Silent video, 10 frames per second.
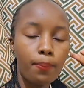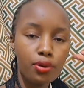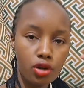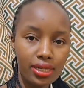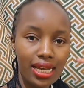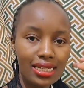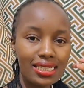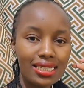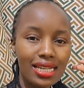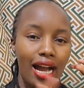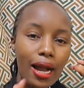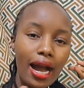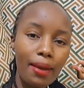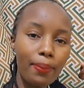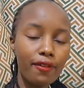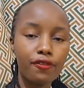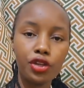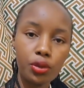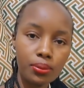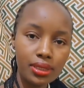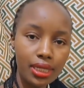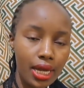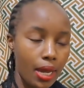products that are perfumed,